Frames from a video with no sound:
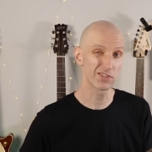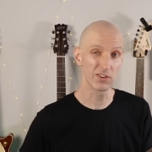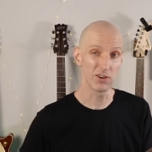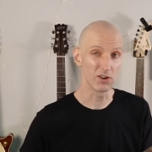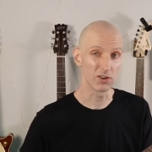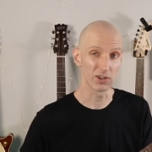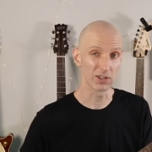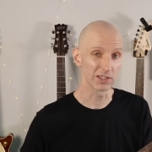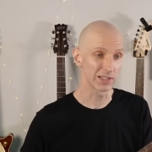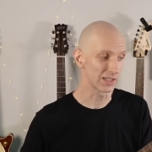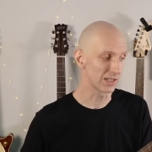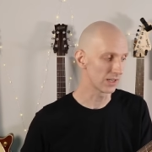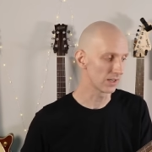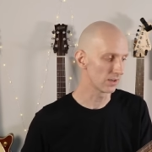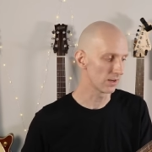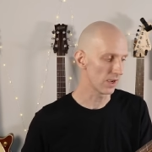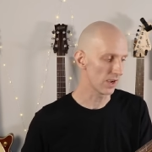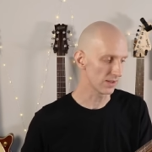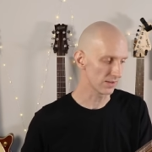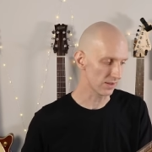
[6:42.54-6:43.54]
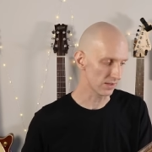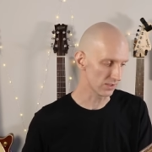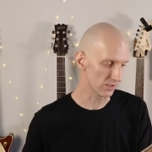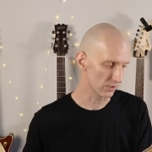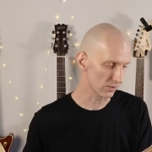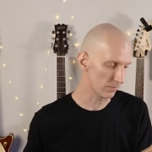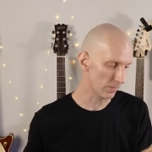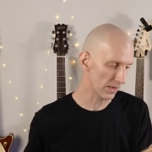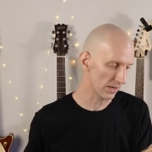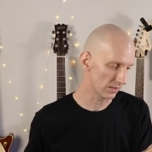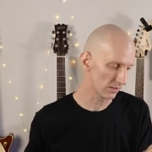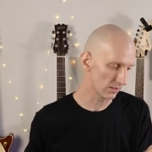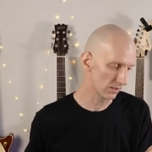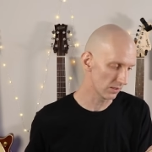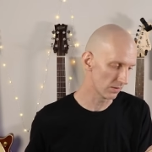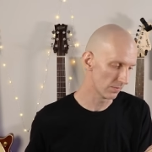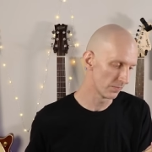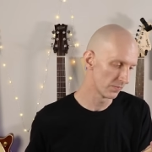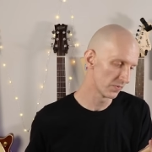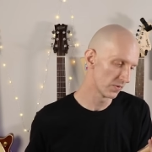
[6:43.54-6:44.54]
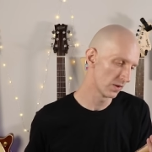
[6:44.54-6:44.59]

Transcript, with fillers: all clean, as I suspected.